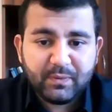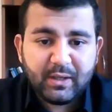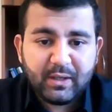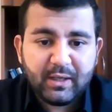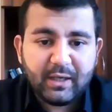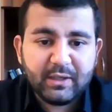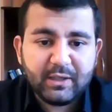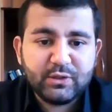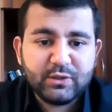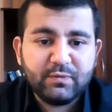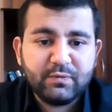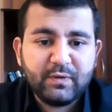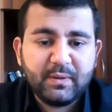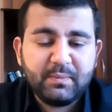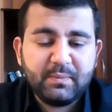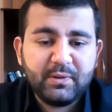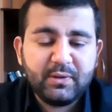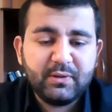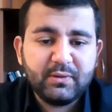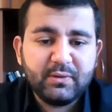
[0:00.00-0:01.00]
Mm-hmm. As of
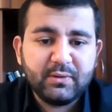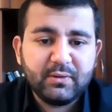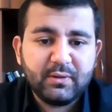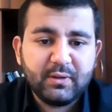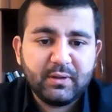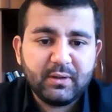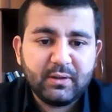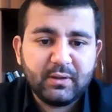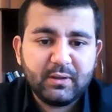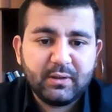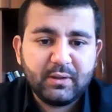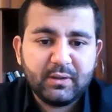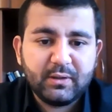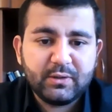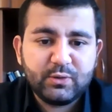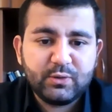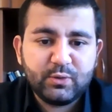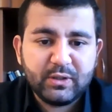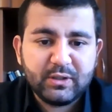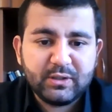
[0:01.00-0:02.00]
April
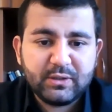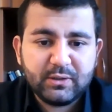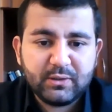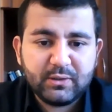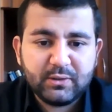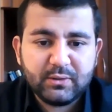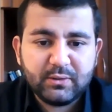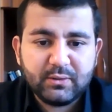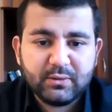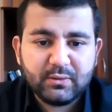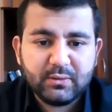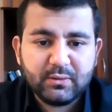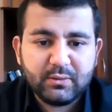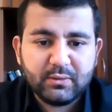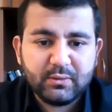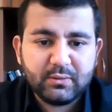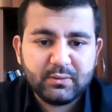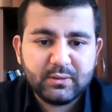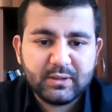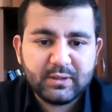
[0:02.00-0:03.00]

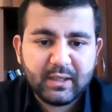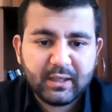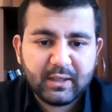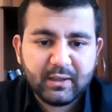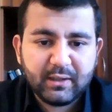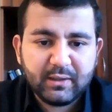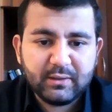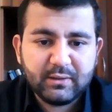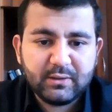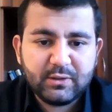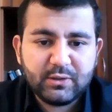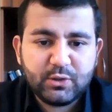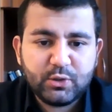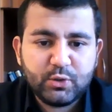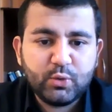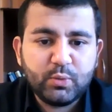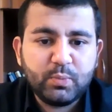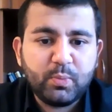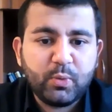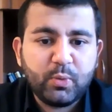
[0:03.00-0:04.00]
22nd,
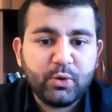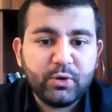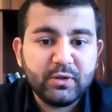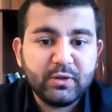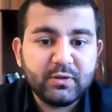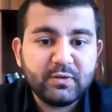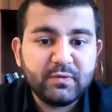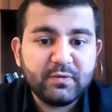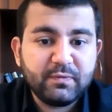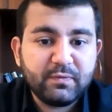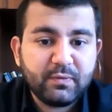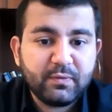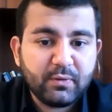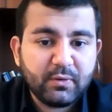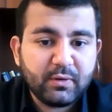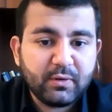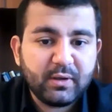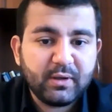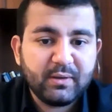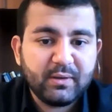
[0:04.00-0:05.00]

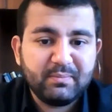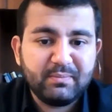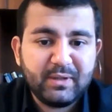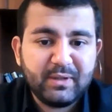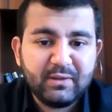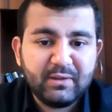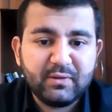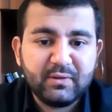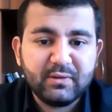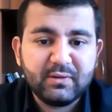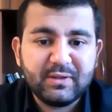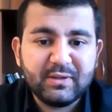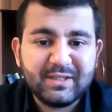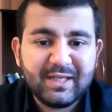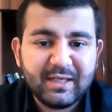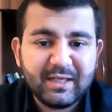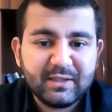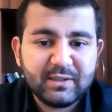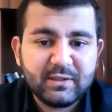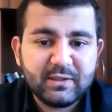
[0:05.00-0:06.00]
2.4 million
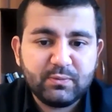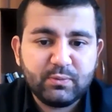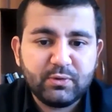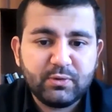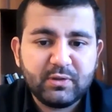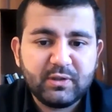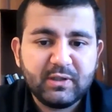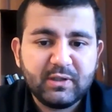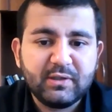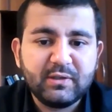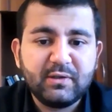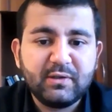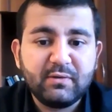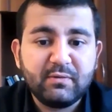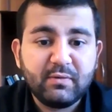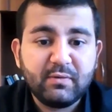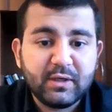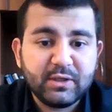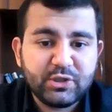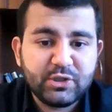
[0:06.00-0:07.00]
tests were done in
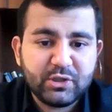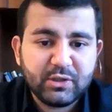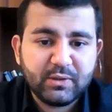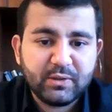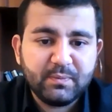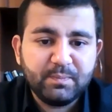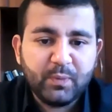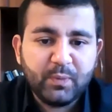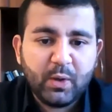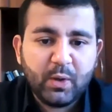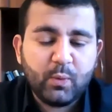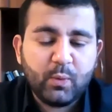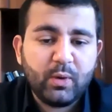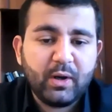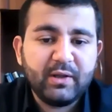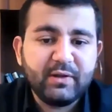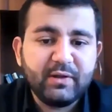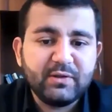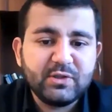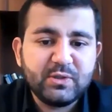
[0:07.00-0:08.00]
Russia,
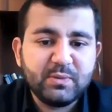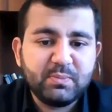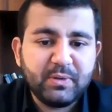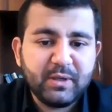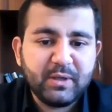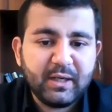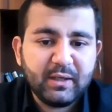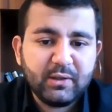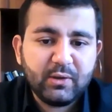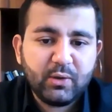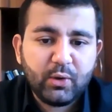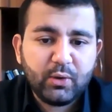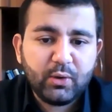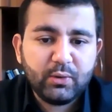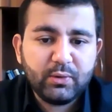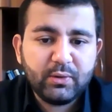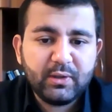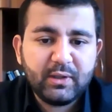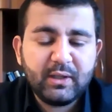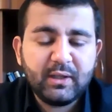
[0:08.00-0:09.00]
while in Japan,
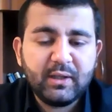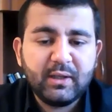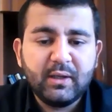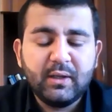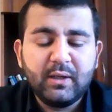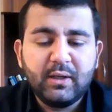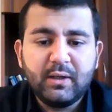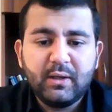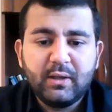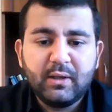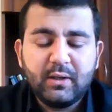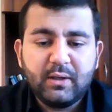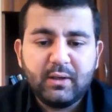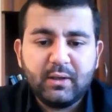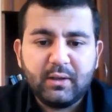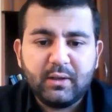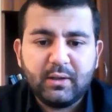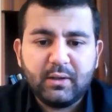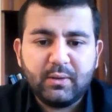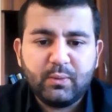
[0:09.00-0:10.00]
only
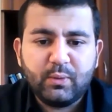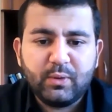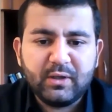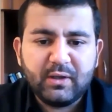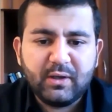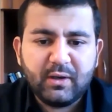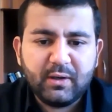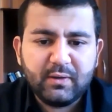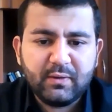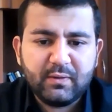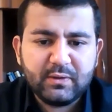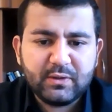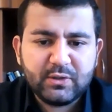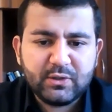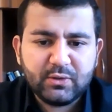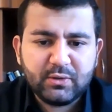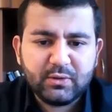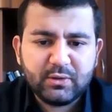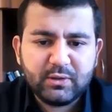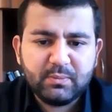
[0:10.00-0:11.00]

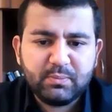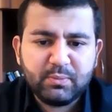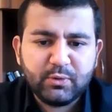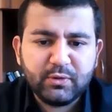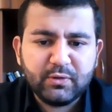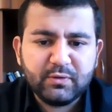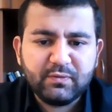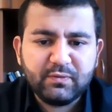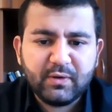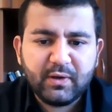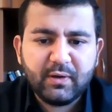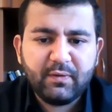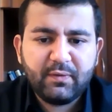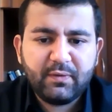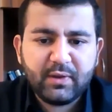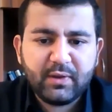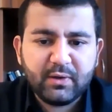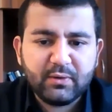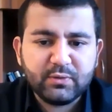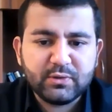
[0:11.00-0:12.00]

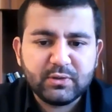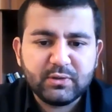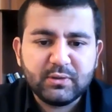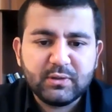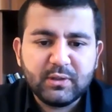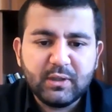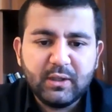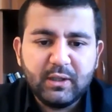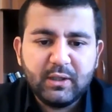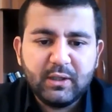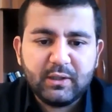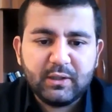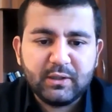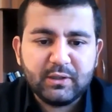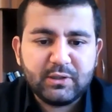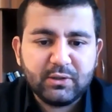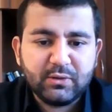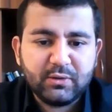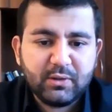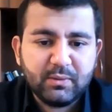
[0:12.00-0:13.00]
130,500. In
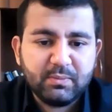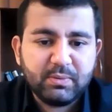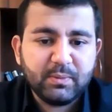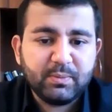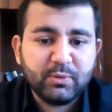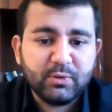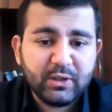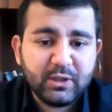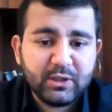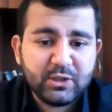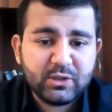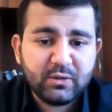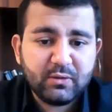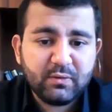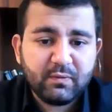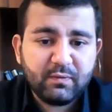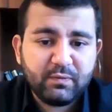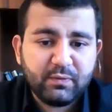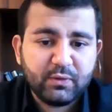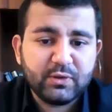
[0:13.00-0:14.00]
Turkey,
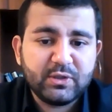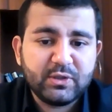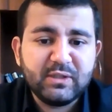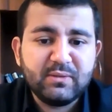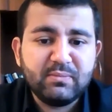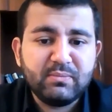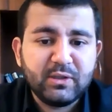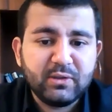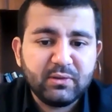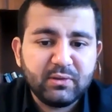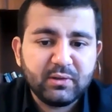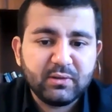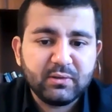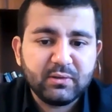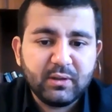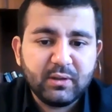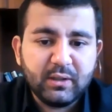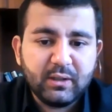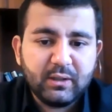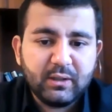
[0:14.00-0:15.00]
population 14 million,